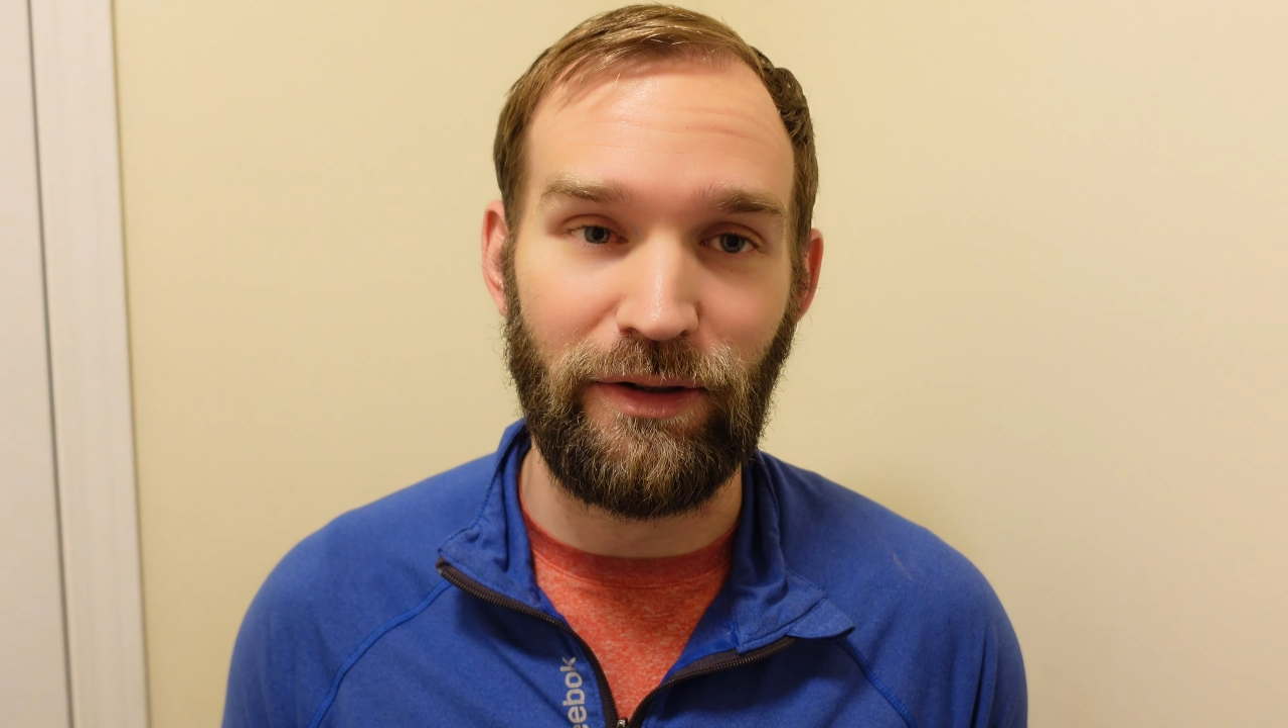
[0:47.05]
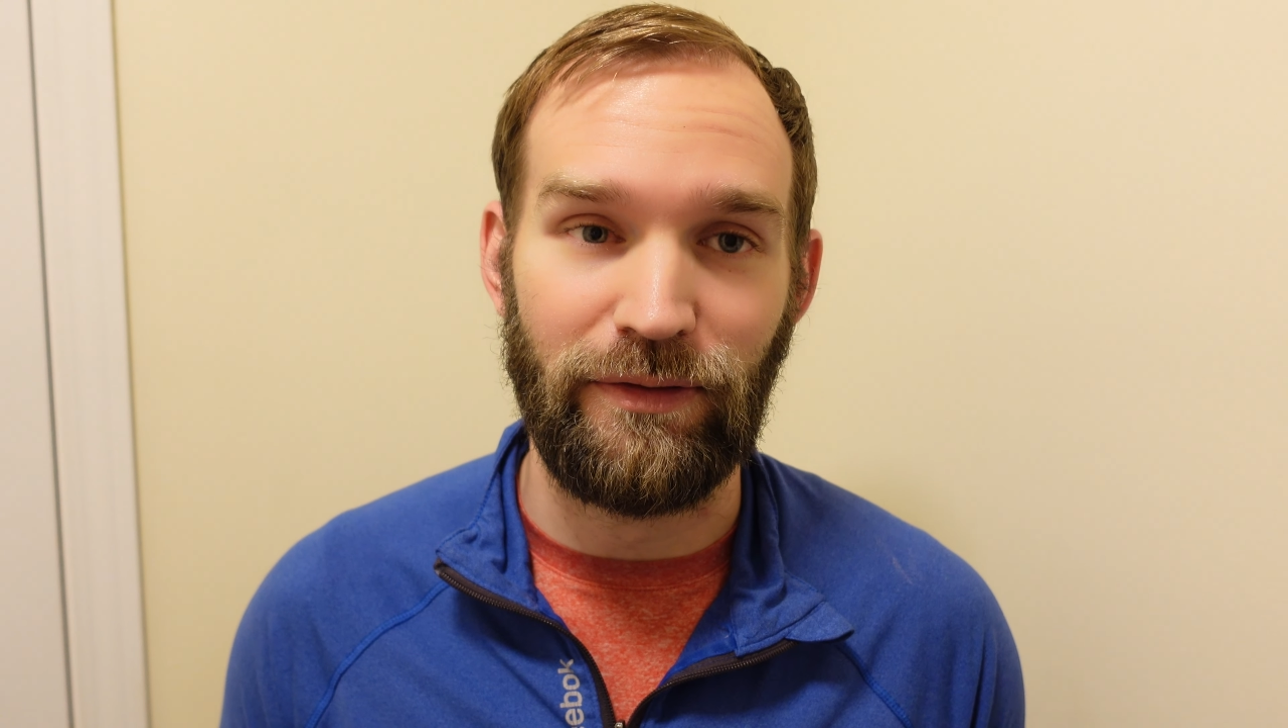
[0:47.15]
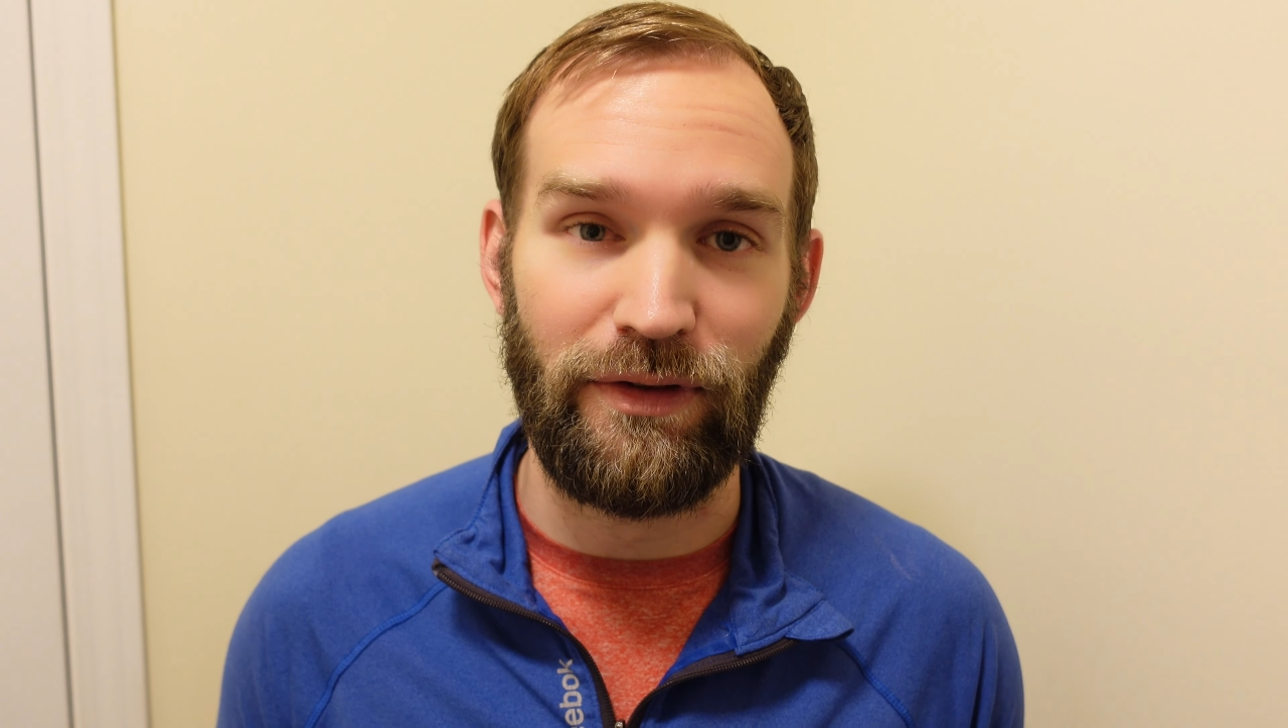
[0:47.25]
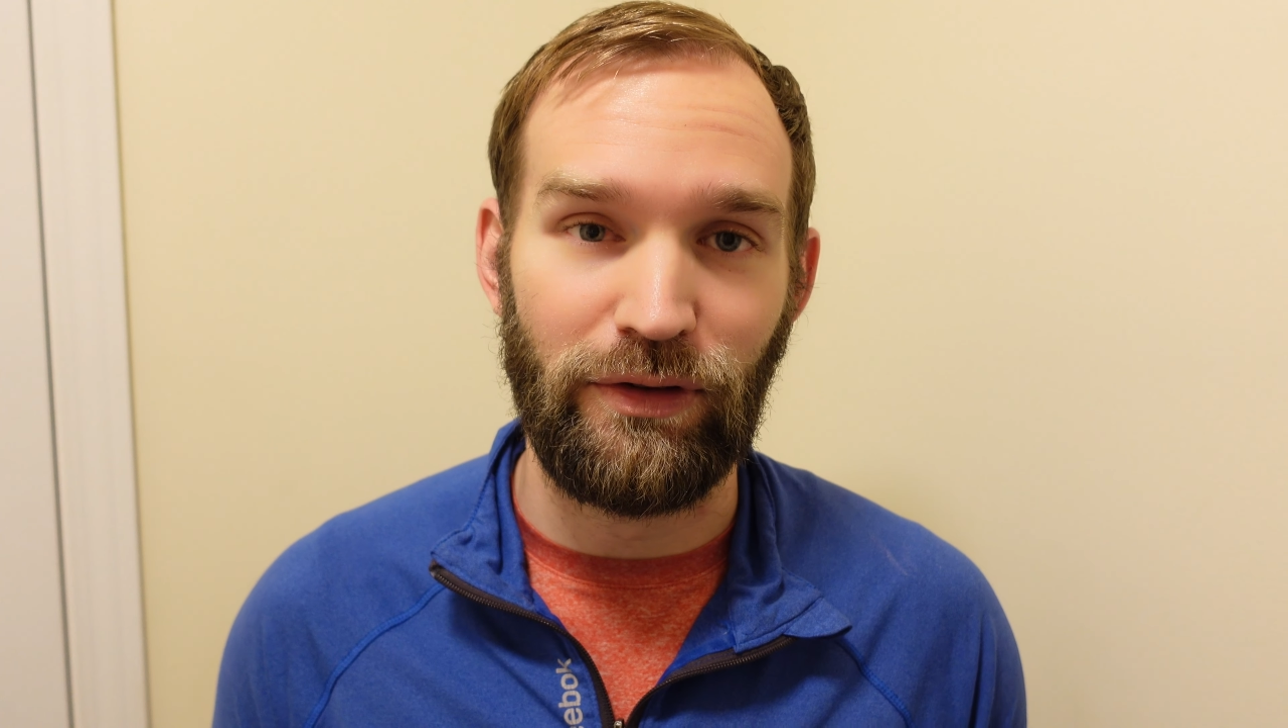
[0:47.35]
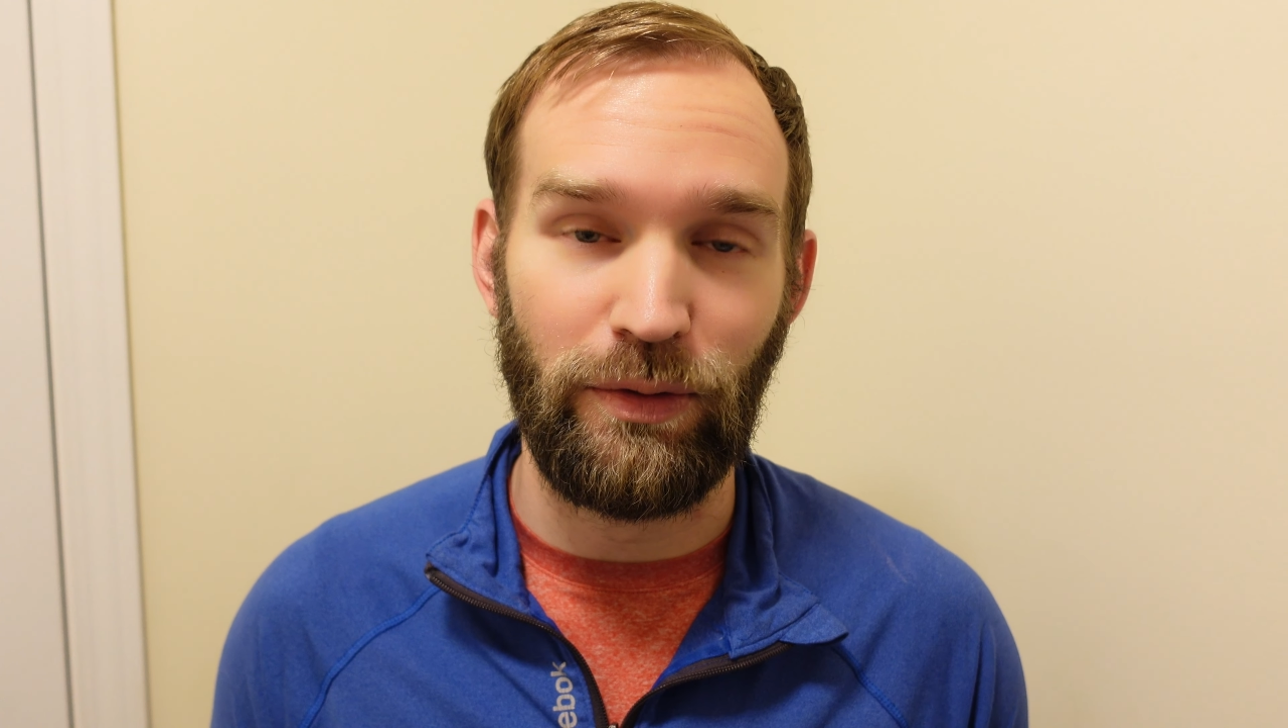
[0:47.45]

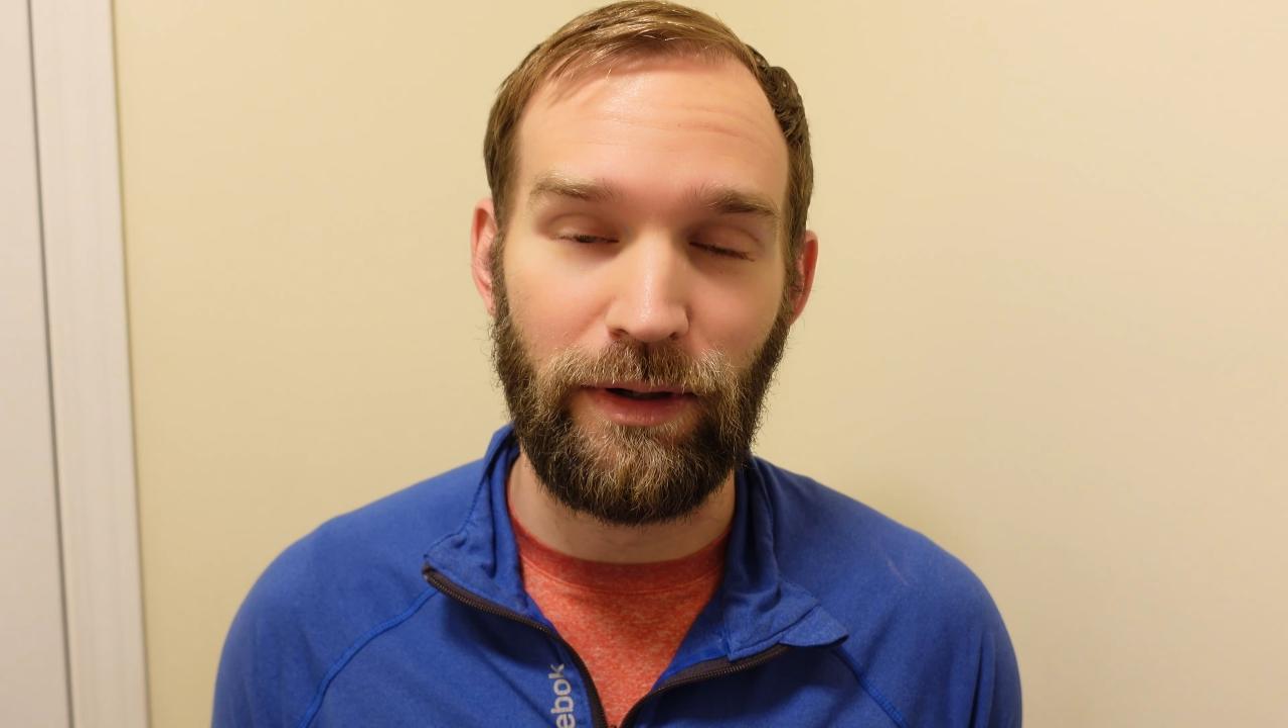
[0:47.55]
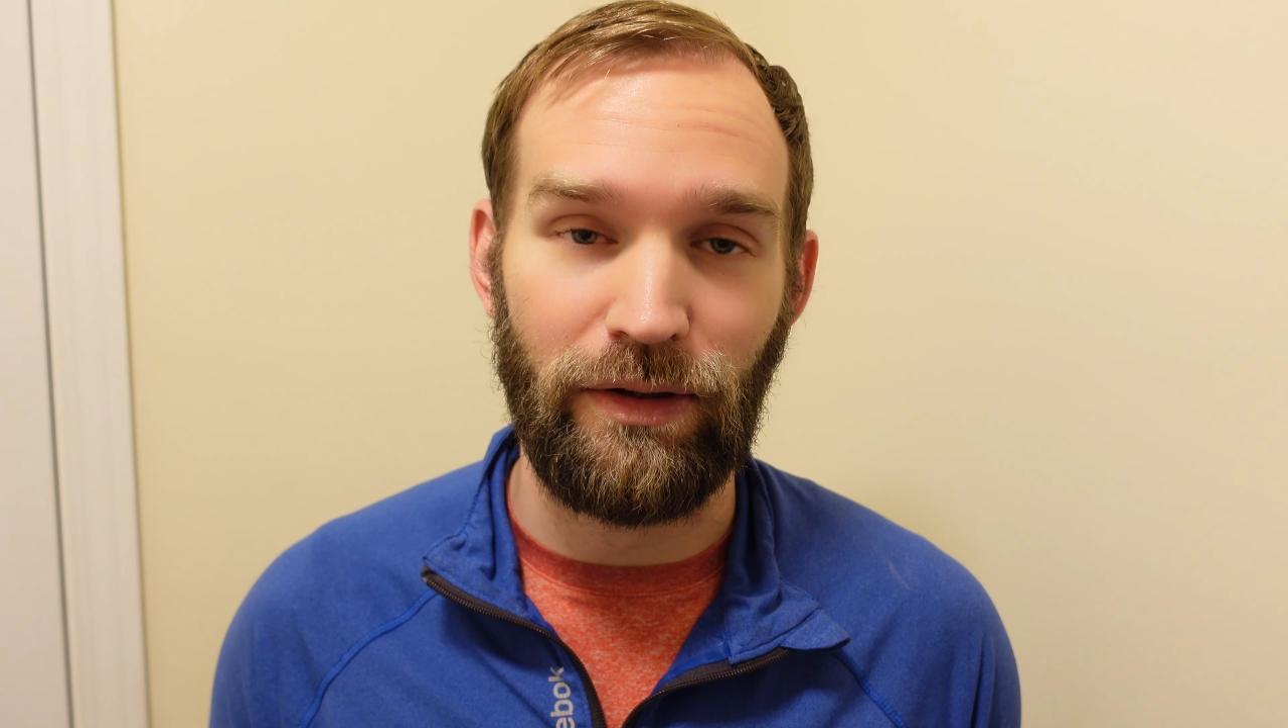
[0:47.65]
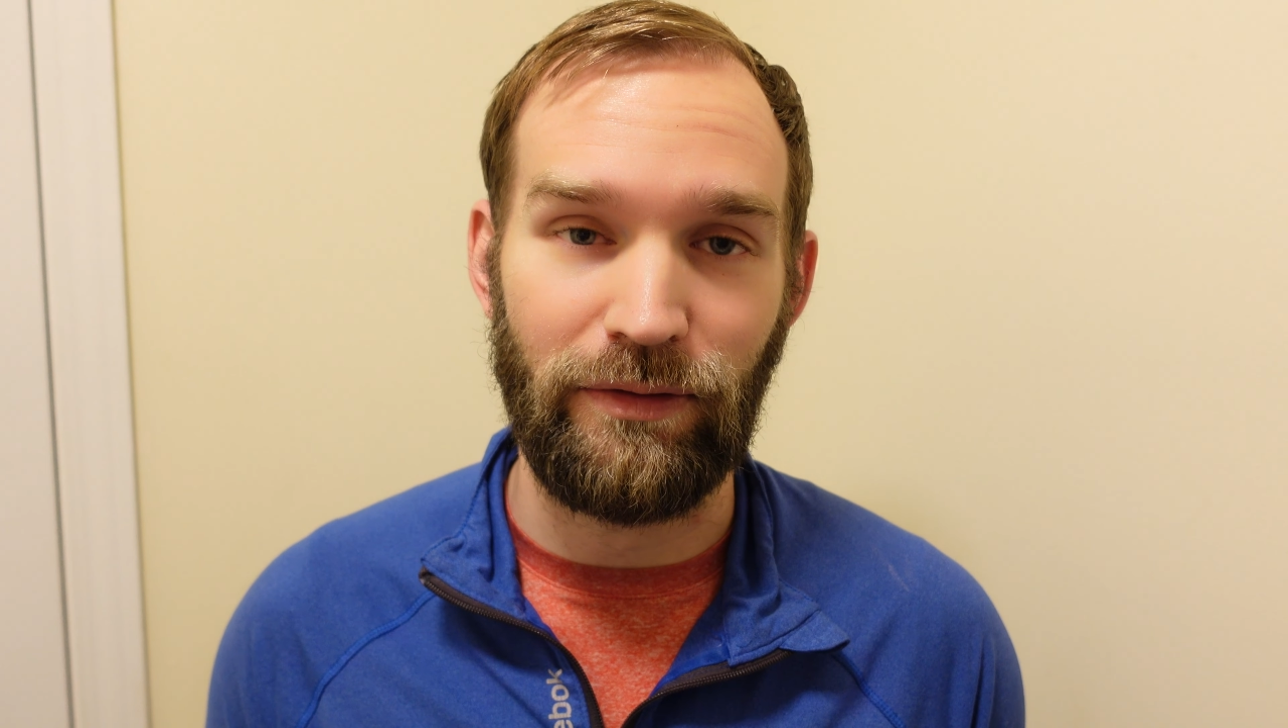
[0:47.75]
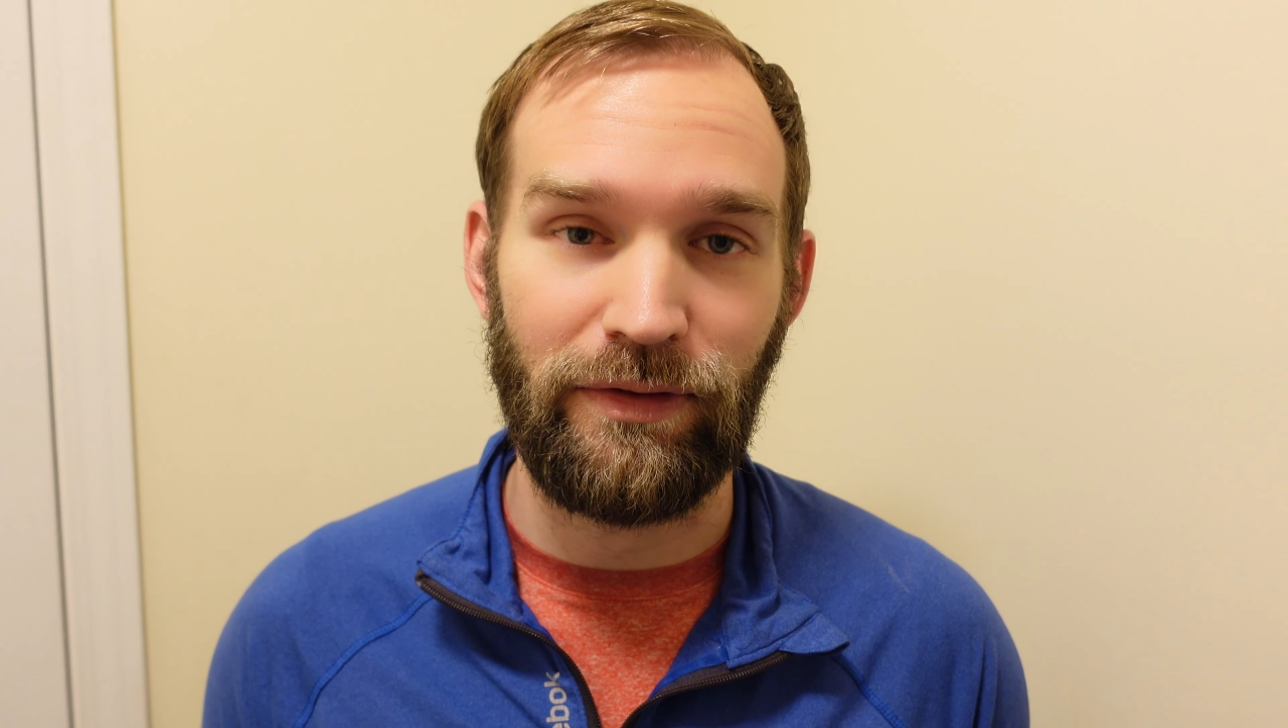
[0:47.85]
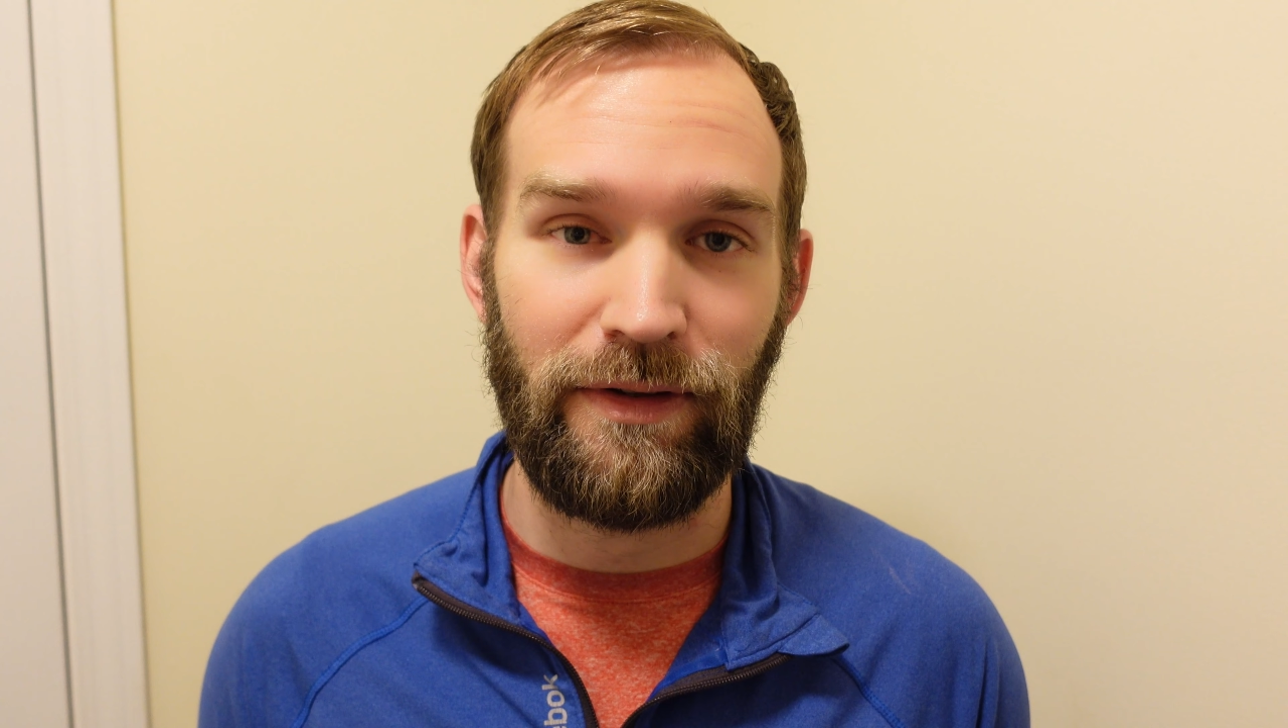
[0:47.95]
over the
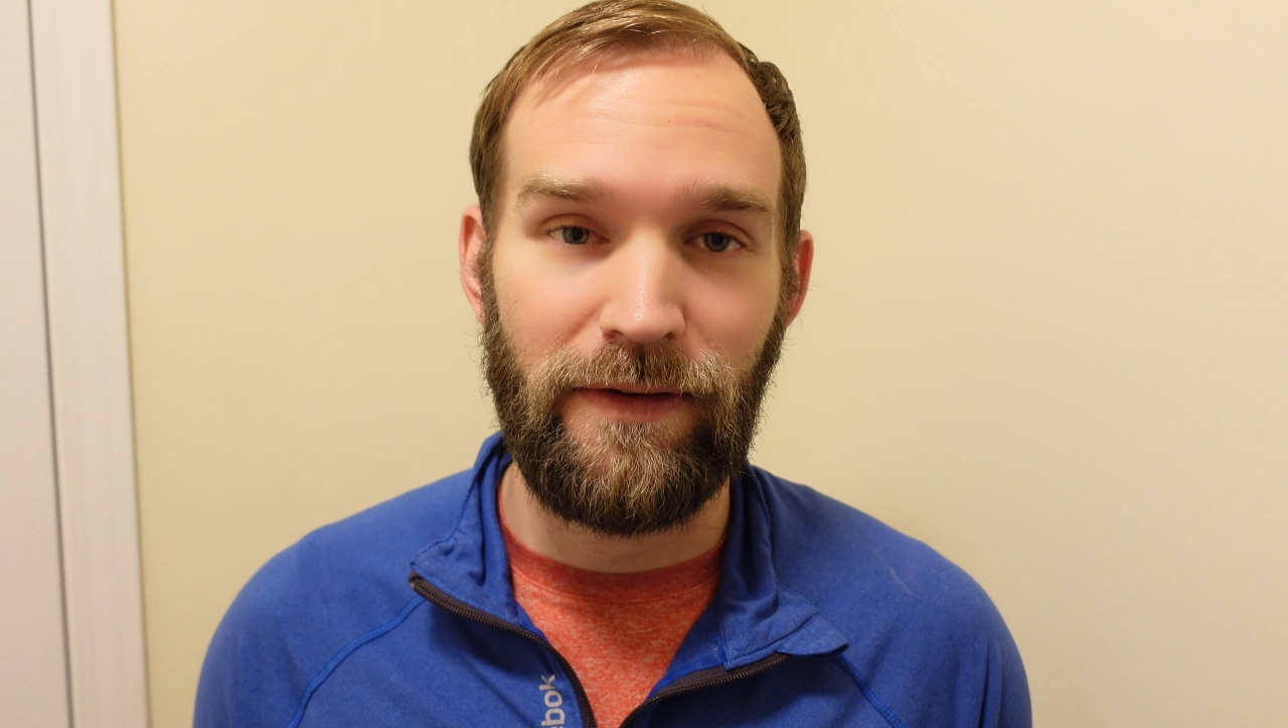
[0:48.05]
12.